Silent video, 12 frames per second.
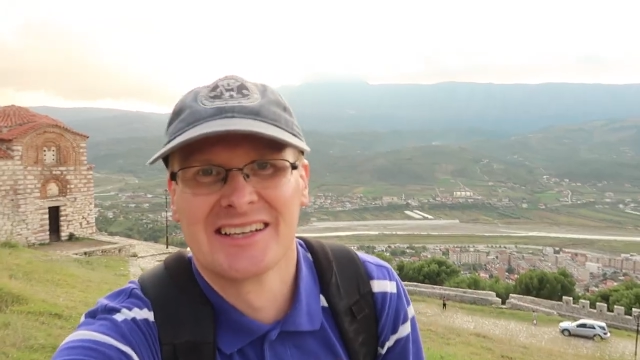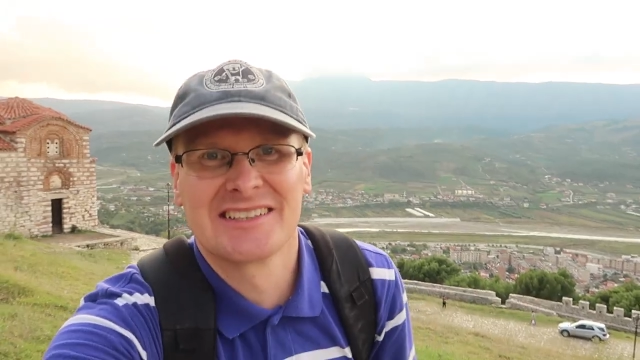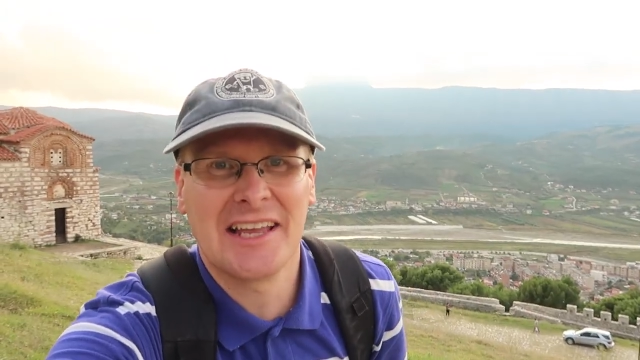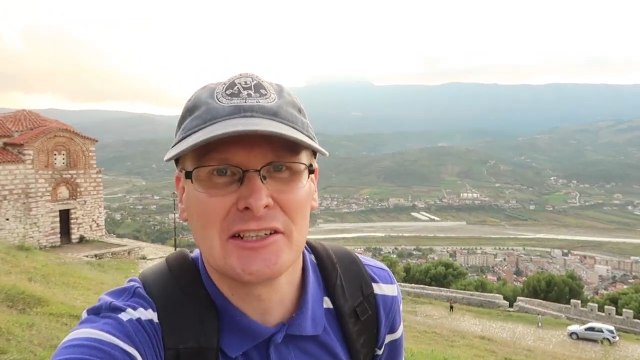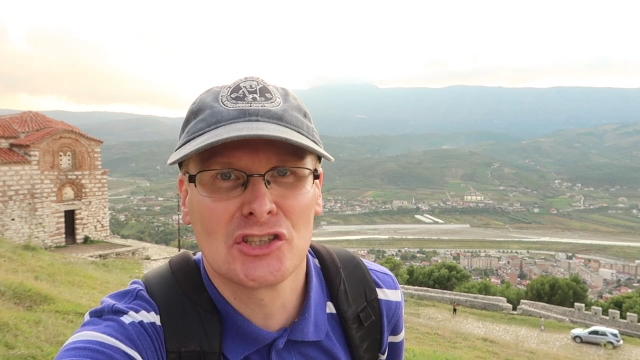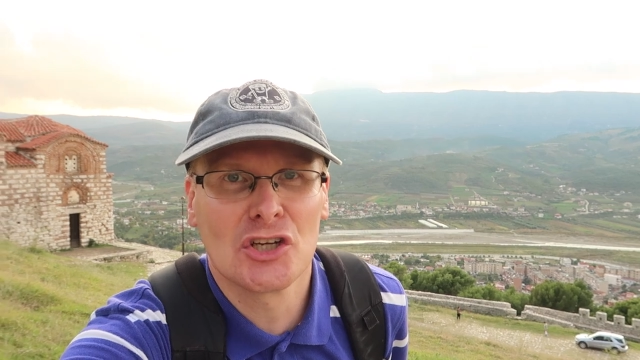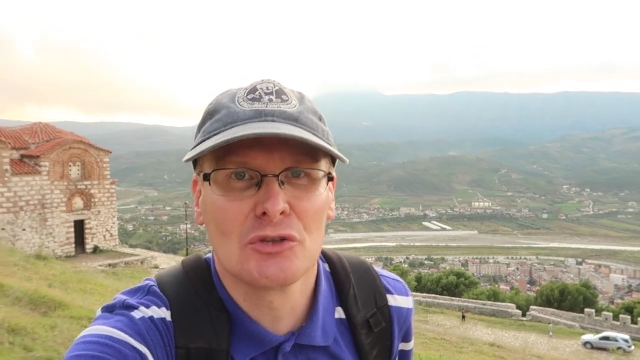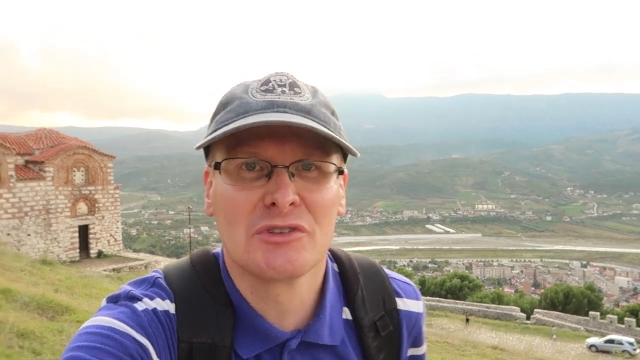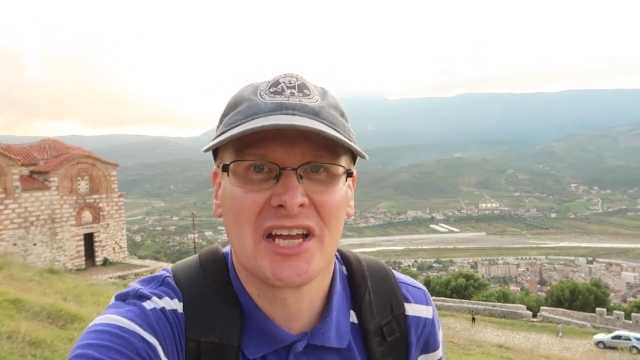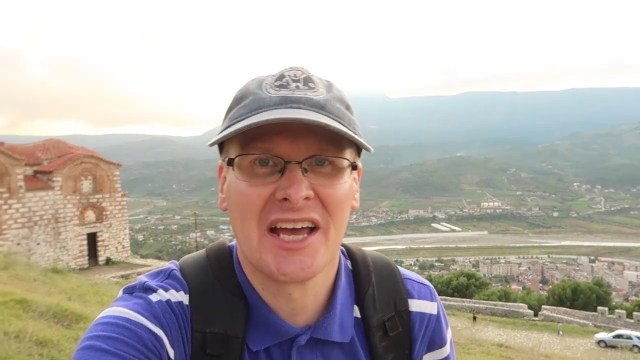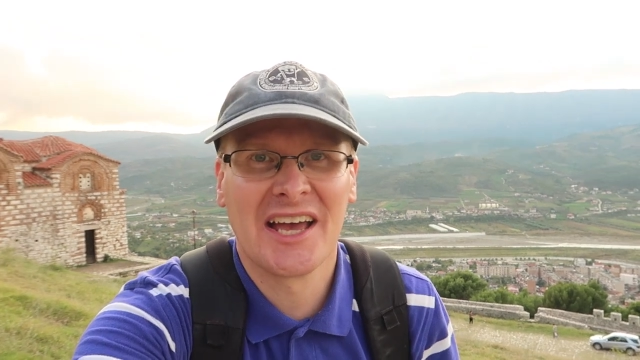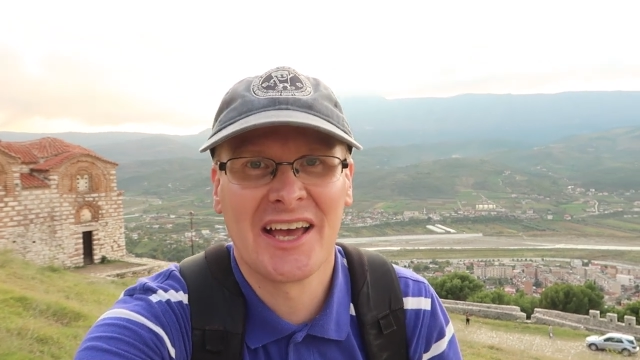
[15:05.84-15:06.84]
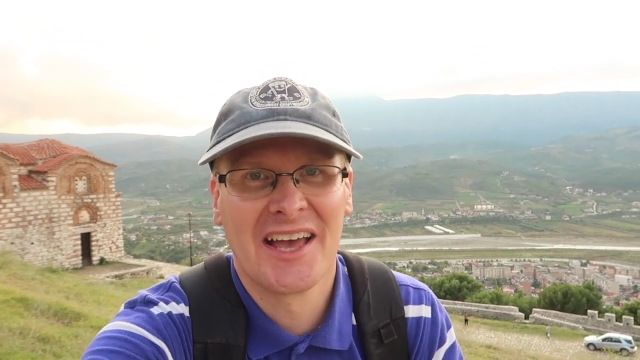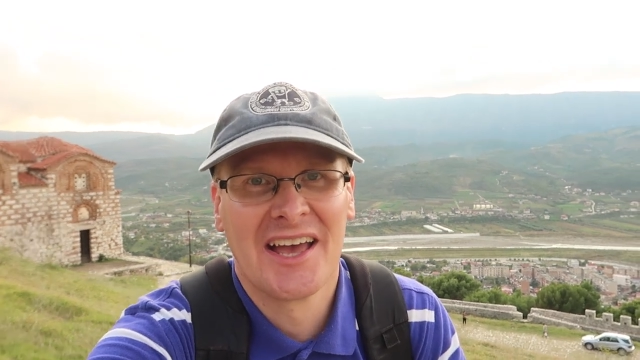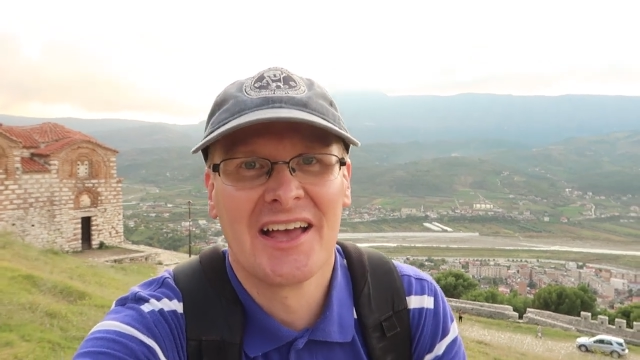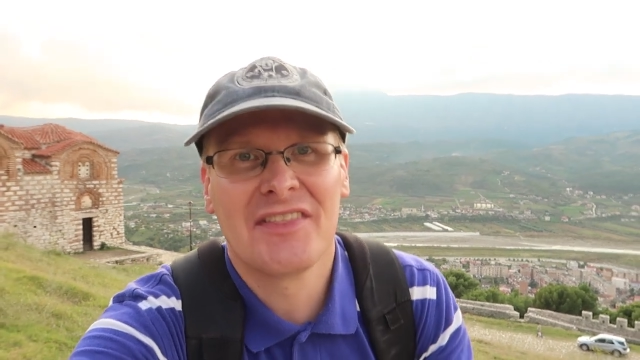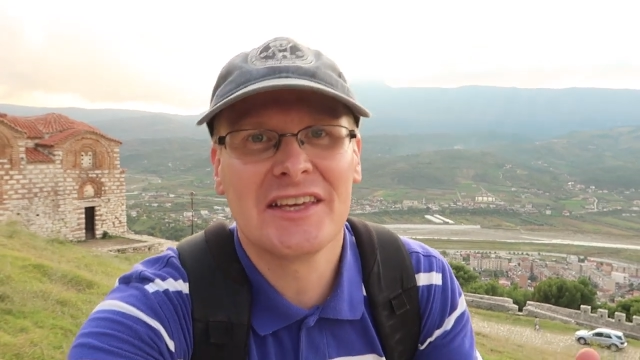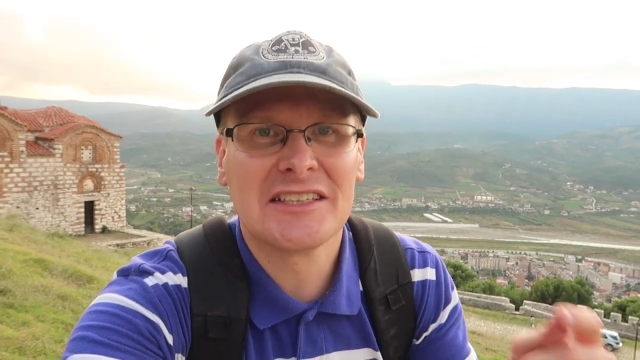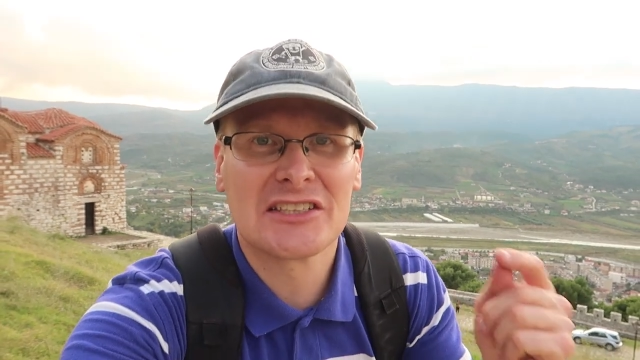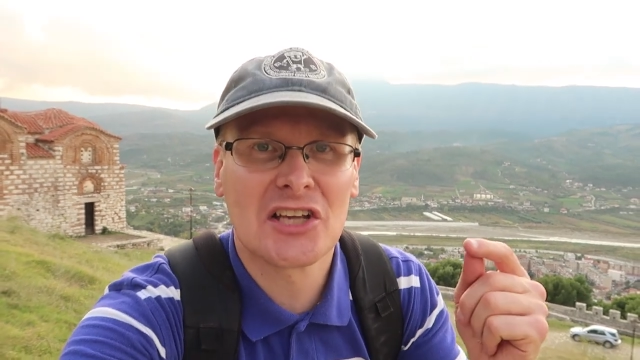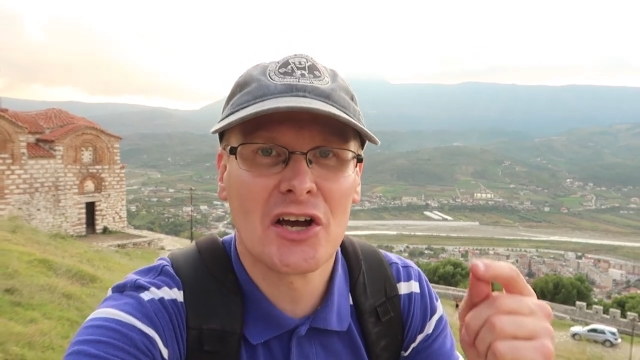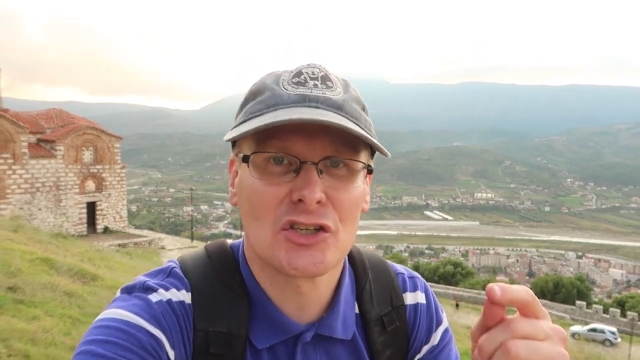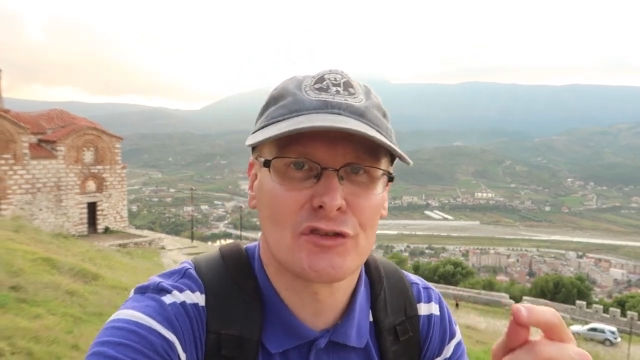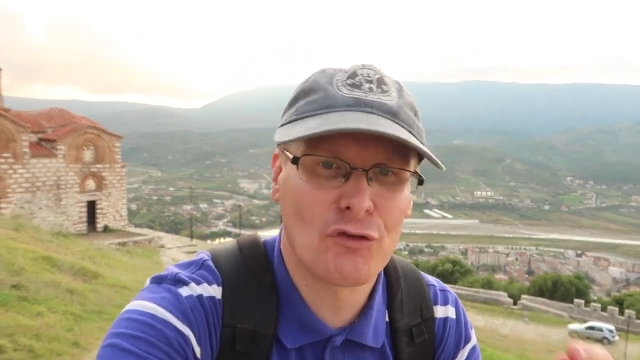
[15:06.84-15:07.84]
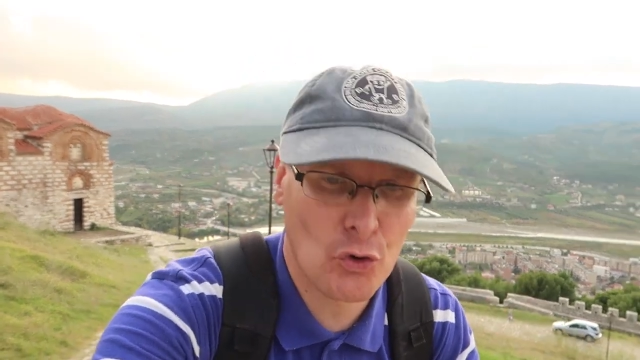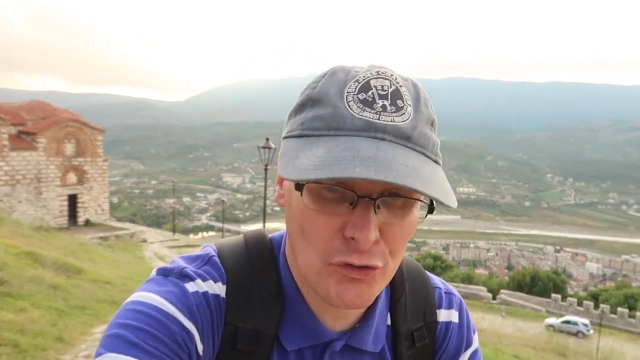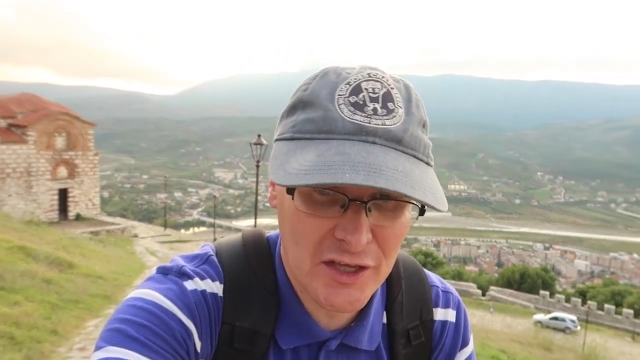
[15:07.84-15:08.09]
Stay tuned, the search for